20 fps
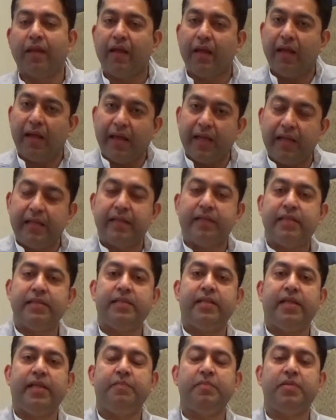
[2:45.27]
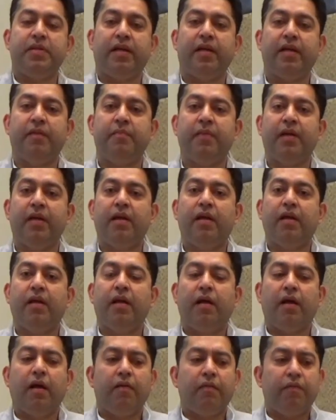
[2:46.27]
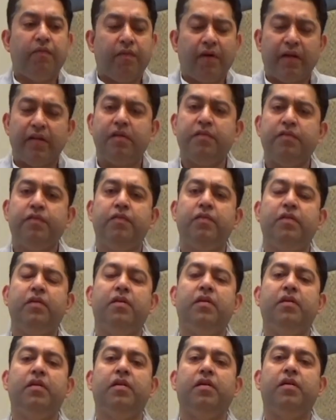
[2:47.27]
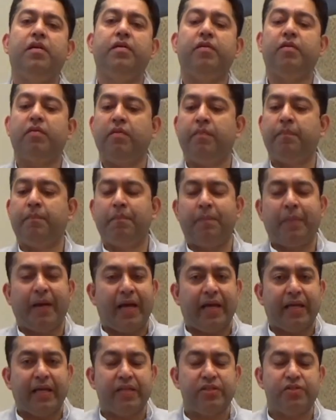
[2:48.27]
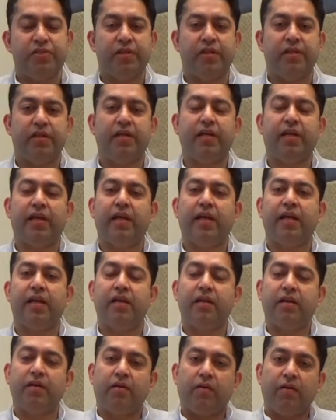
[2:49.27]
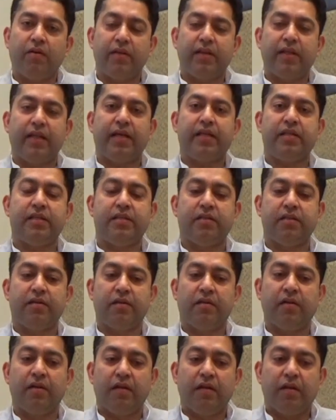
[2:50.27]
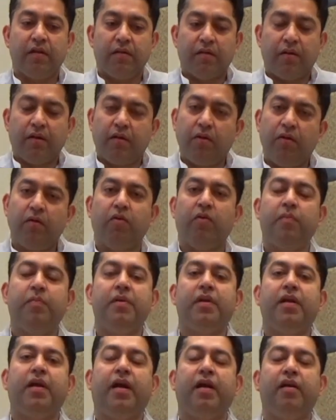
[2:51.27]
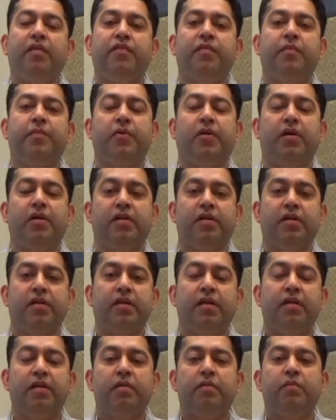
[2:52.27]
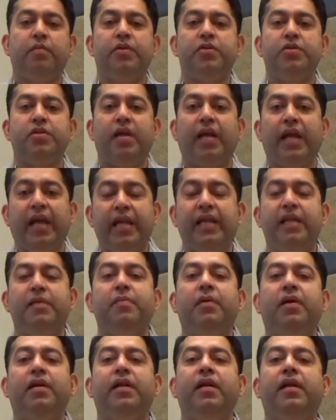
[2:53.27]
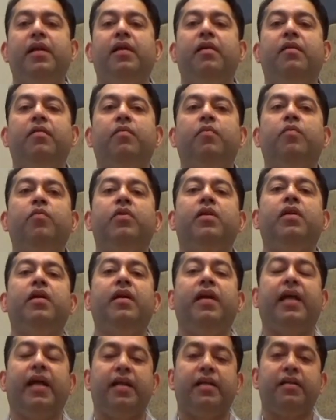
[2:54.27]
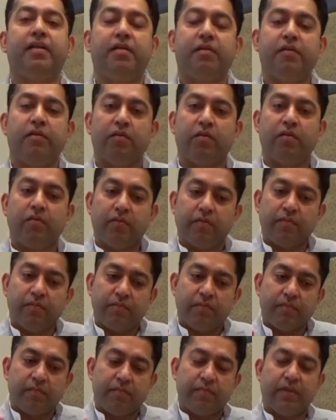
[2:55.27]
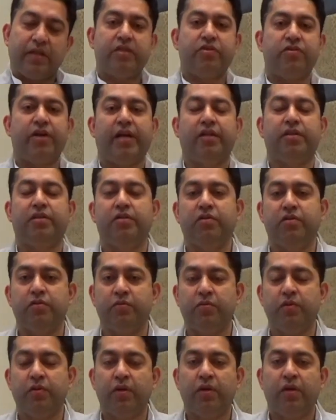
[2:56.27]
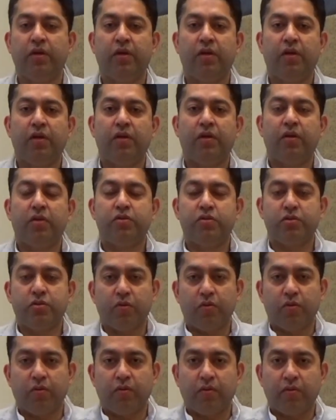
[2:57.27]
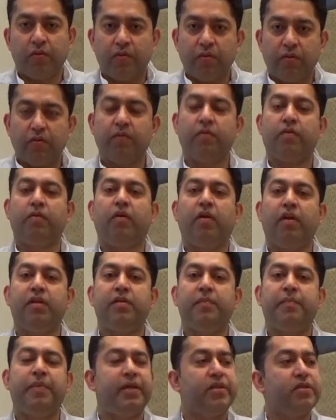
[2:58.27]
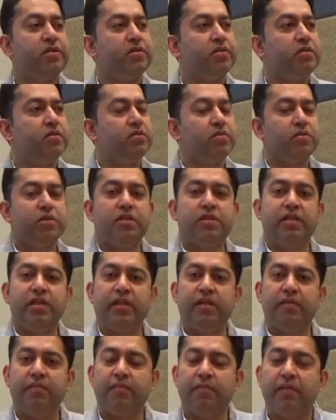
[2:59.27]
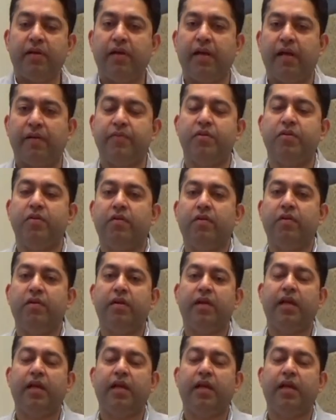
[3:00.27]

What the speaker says: and at the same time a wonderful packaging and all that global kind of a product which anybody would get attracted to. So all the best to the team, Evernord,